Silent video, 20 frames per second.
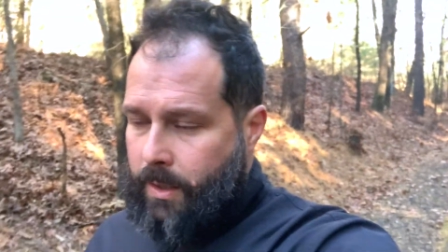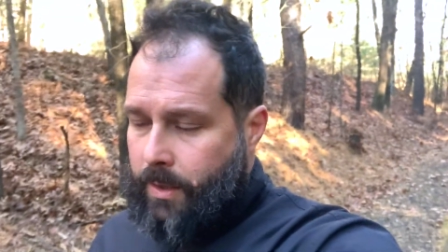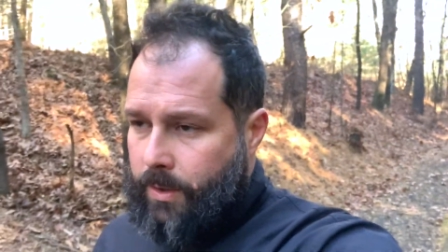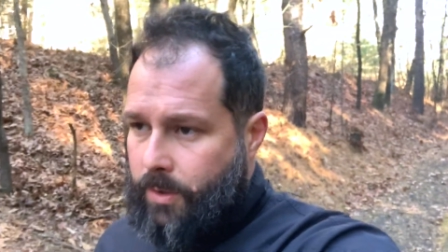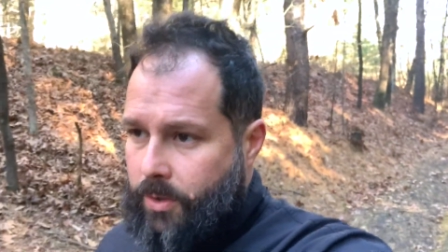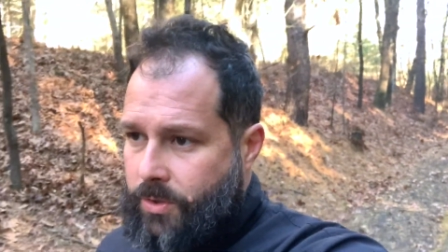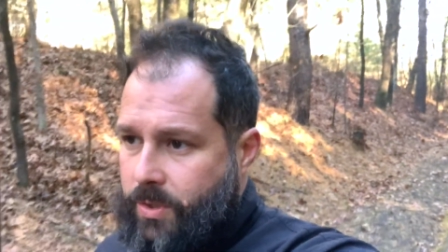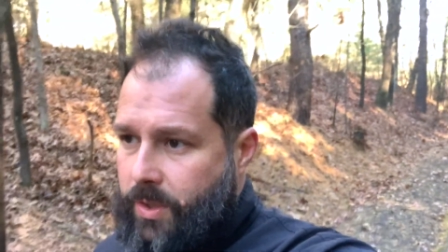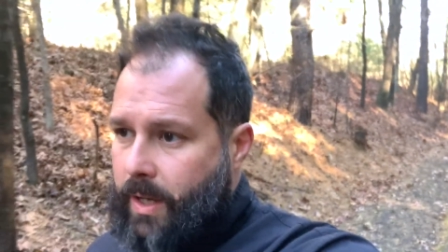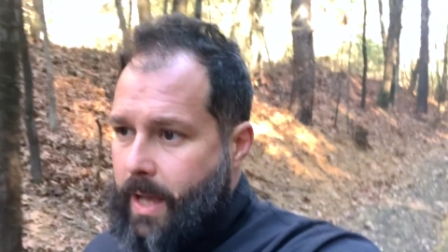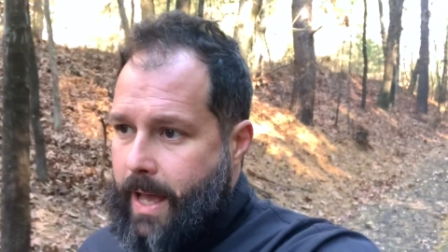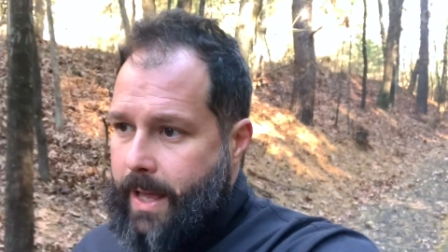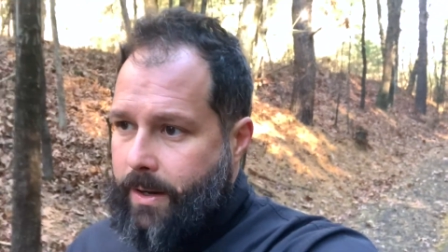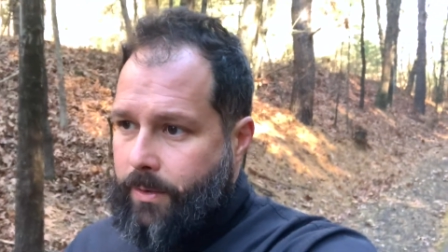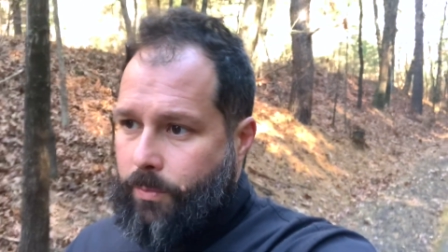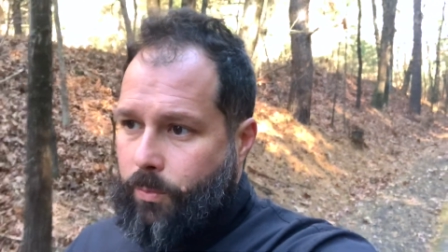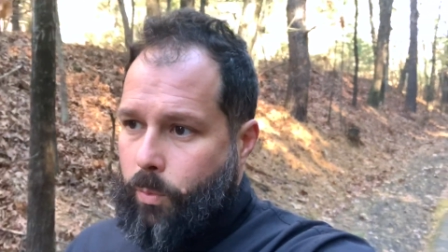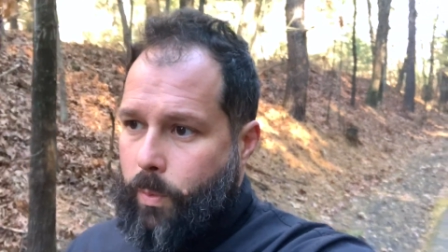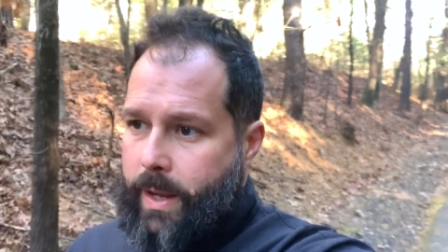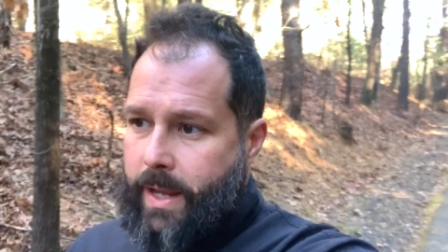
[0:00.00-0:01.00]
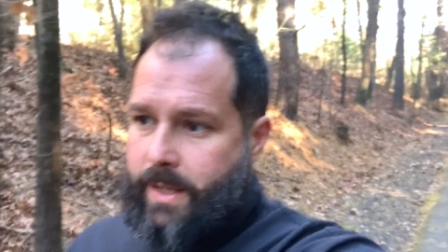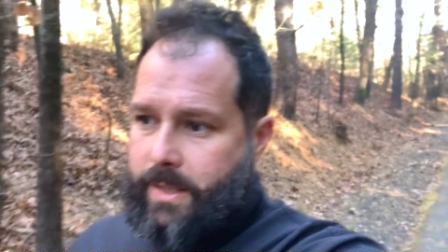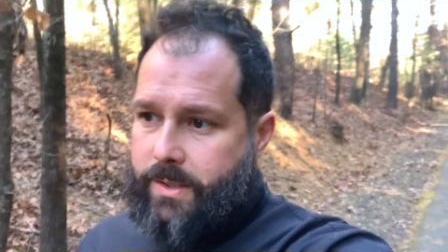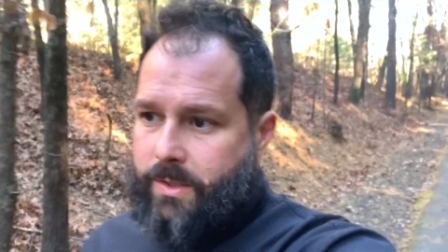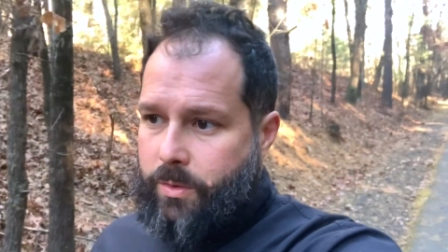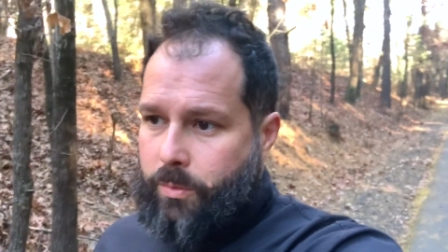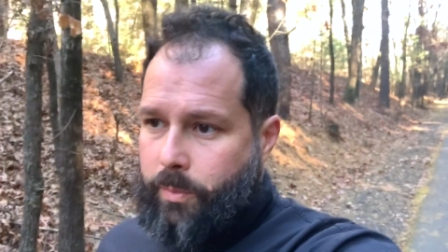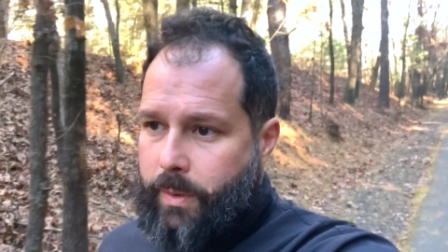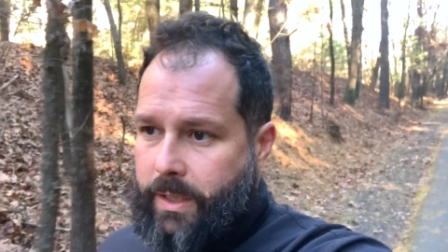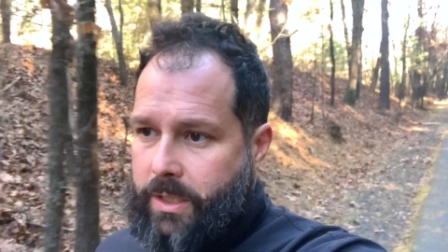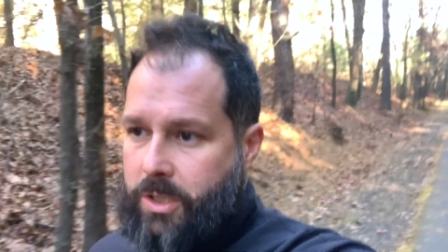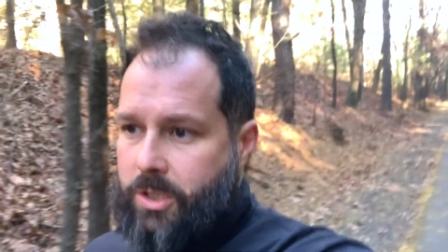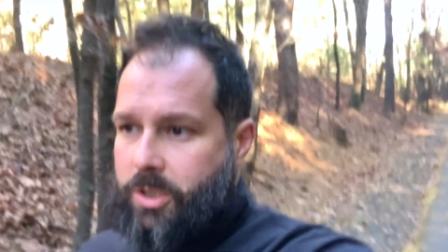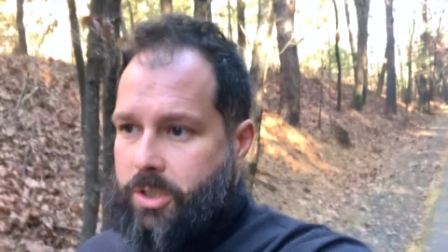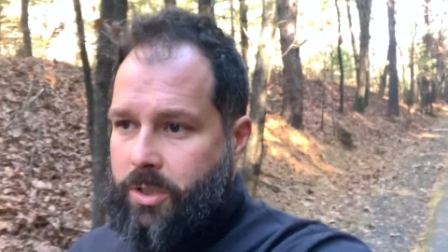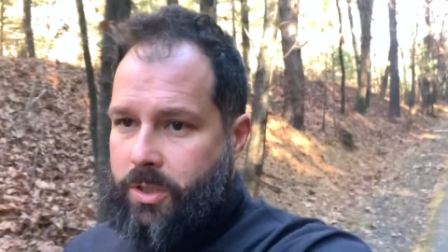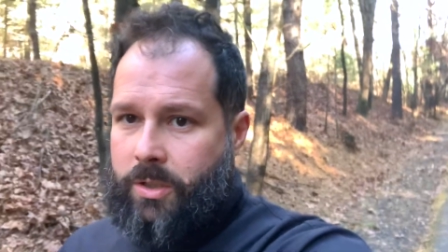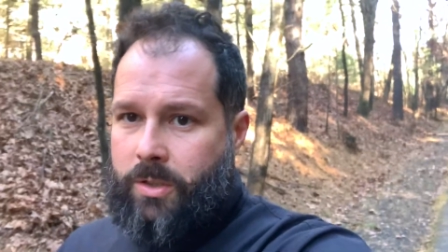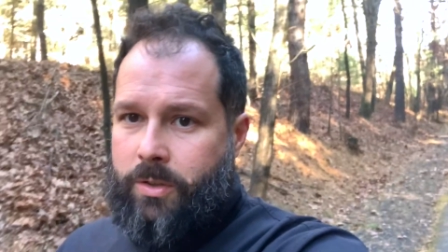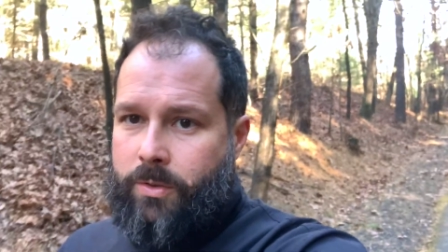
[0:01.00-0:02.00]
there's a lot of ways in which
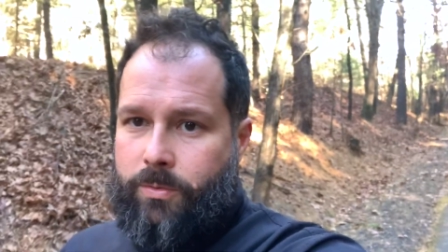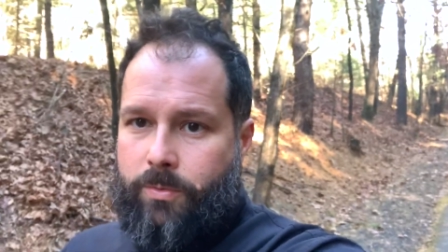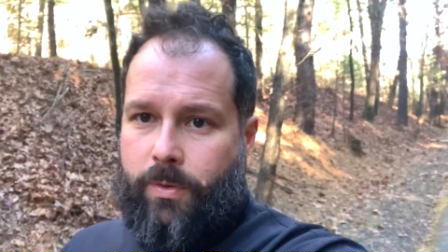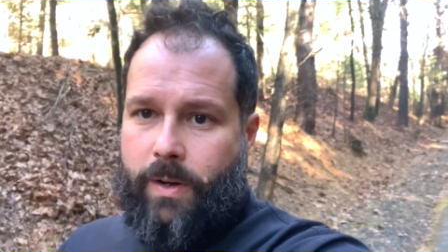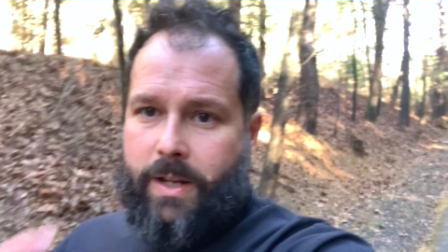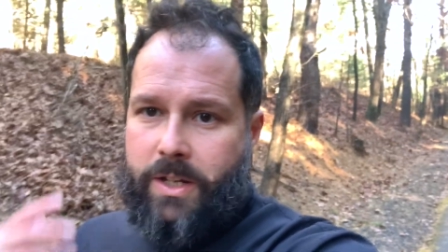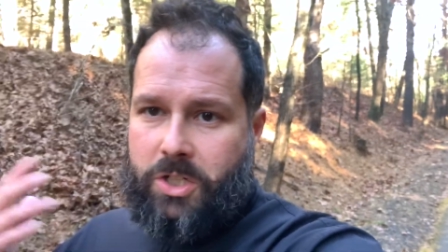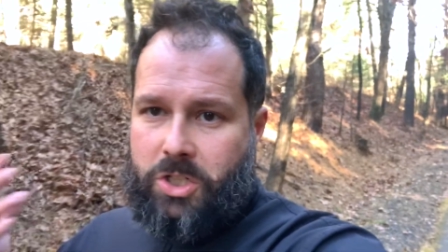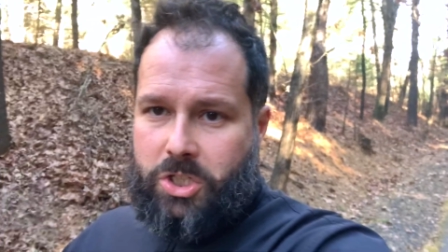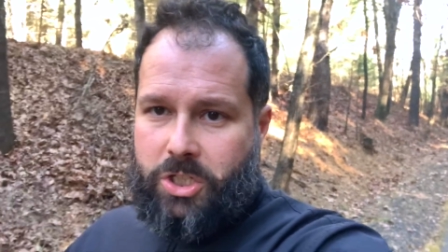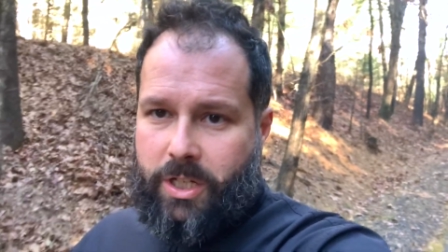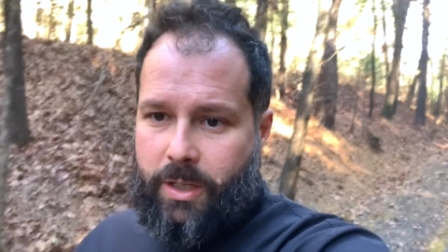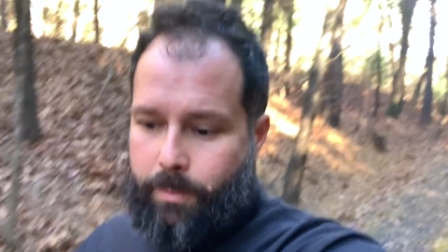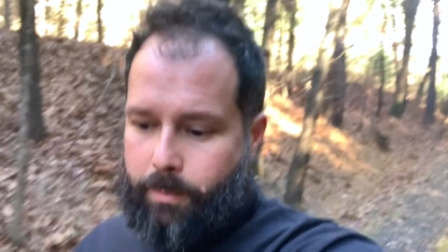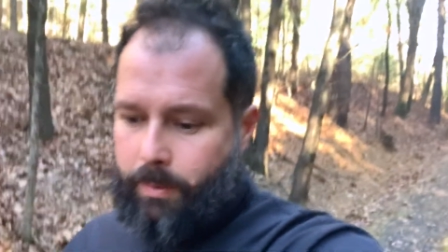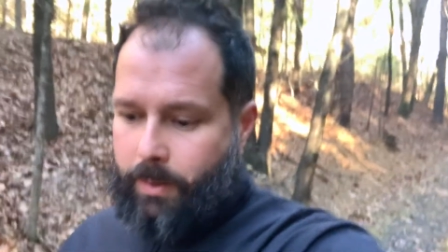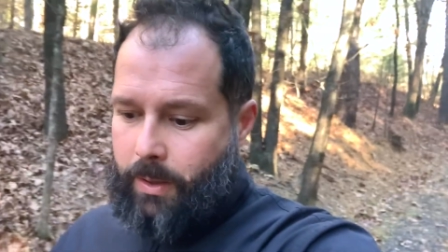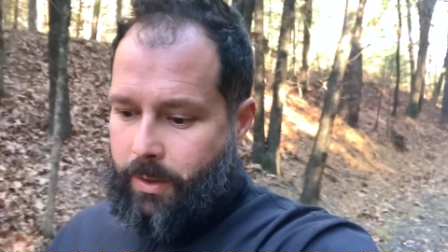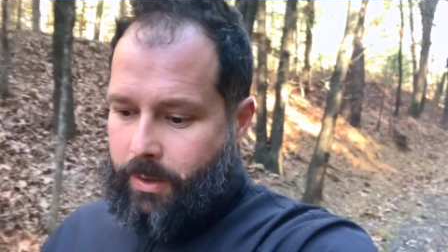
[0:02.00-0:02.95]
friendship